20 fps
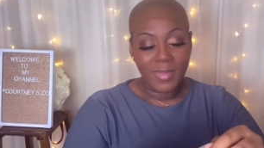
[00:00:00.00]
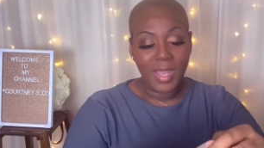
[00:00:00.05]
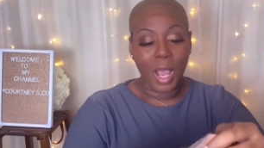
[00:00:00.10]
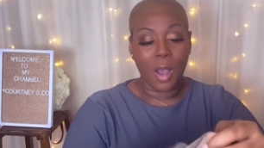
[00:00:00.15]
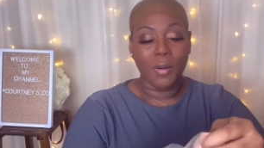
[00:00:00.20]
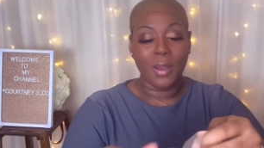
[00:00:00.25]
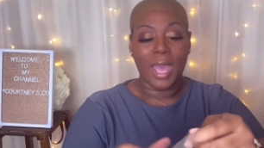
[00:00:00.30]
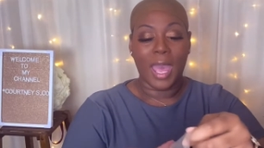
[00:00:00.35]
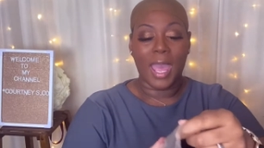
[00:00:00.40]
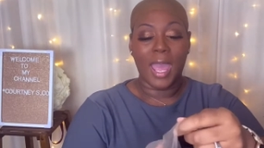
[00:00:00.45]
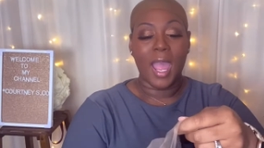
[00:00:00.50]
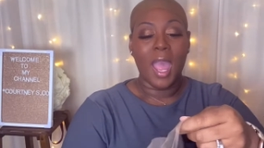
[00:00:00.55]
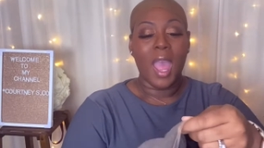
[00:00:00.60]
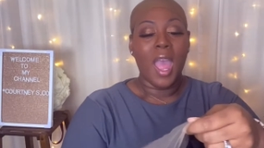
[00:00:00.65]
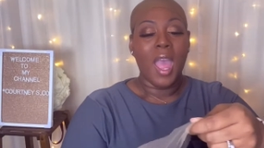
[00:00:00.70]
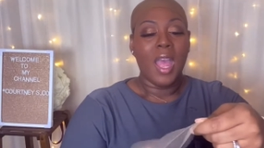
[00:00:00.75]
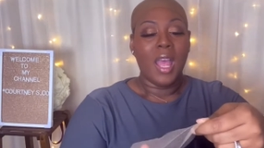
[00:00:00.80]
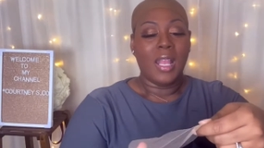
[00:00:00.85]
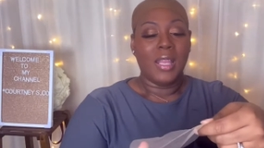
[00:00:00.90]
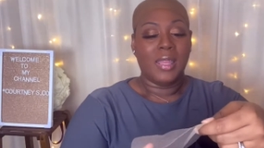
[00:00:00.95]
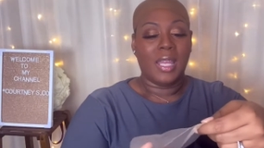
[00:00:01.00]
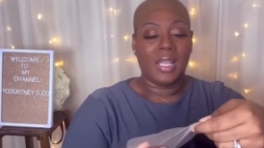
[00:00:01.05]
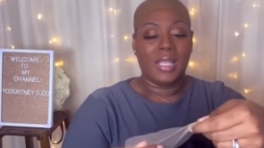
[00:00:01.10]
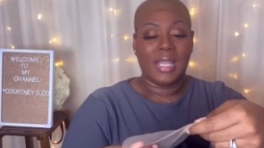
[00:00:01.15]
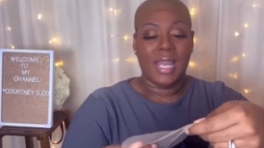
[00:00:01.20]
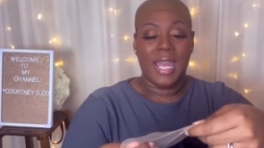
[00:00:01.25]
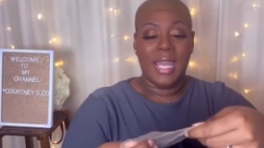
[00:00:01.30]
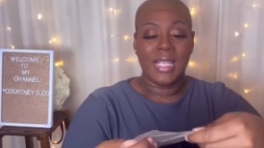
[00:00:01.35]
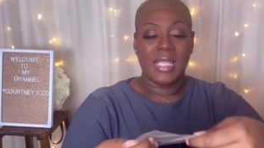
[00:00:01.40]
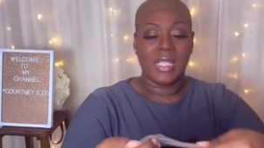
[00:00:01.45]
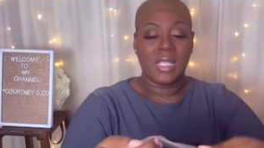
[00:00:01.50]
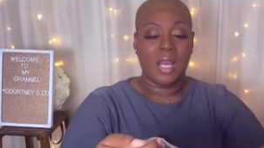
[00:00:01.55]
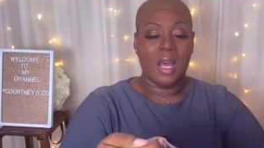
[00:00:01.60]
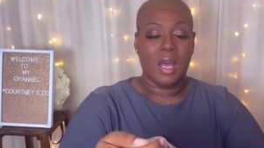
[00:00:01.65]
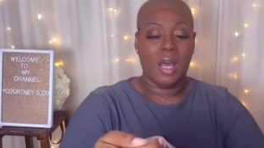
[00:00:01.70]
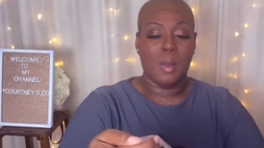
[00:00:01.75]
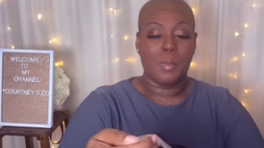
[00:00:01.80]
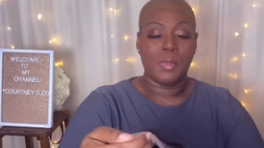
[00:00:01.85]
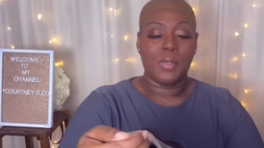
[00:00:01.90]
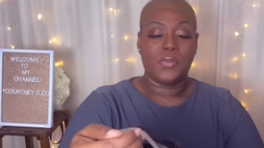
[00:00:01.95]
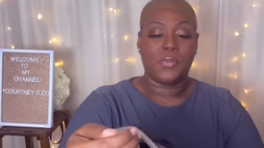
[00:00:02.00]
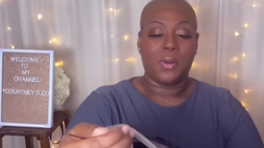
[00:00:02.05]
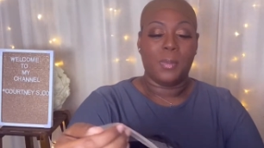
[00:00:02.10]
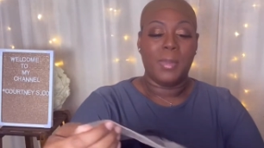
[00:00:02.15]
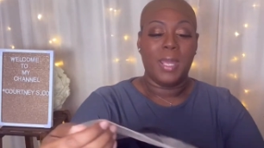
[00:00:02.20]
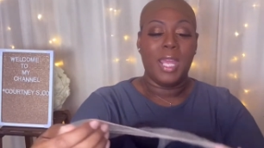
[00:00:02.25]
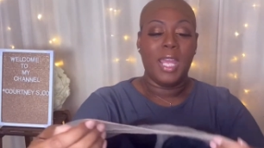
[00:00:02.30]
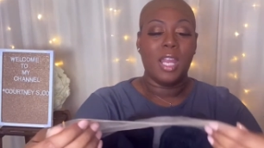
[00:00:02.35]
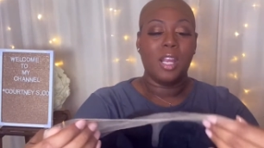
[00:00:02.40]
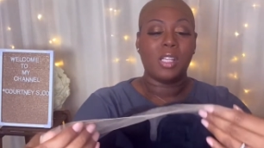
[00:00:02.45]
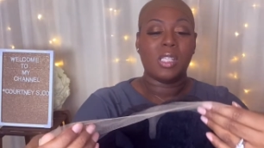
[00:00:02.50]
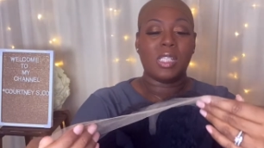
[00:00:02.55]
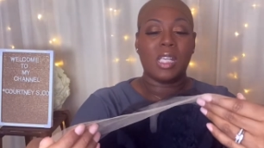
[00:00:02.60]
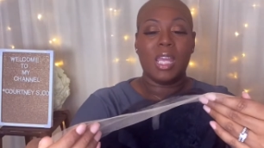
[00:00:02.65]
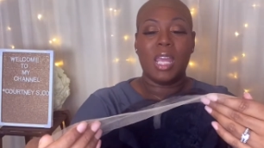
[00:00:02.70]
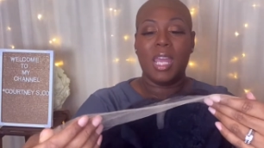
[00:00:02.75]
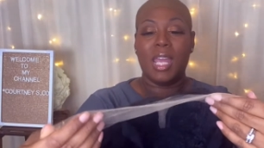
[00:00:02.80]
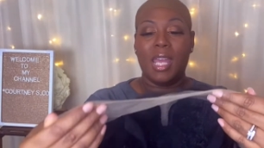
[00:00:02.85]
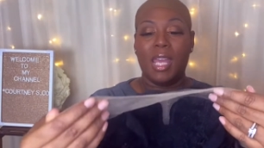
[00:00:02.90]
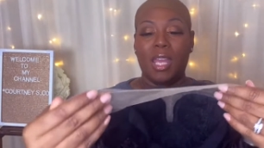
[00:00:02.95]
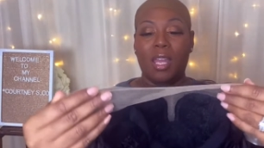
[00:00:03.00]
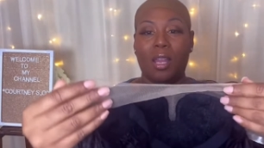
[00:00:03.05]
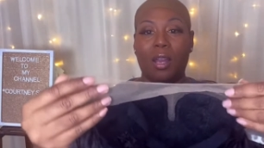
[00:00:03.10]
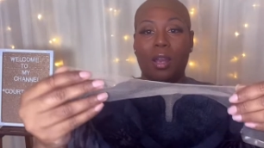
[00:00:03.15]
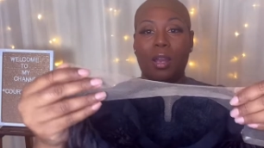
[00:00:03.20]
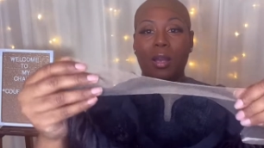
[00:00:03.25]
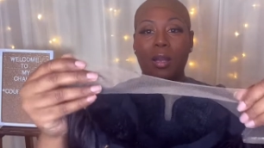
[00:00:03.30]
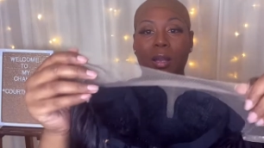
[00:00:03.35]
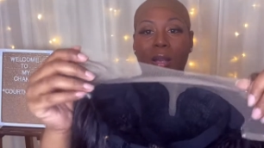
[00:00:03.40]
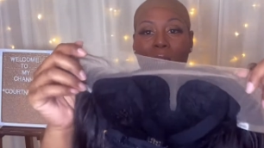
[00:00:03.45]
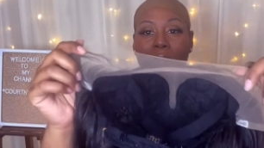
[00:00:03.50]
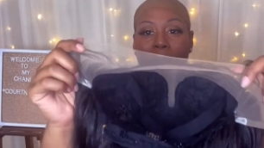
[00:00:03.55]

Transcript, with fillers: Okay, the lace comes from here to here.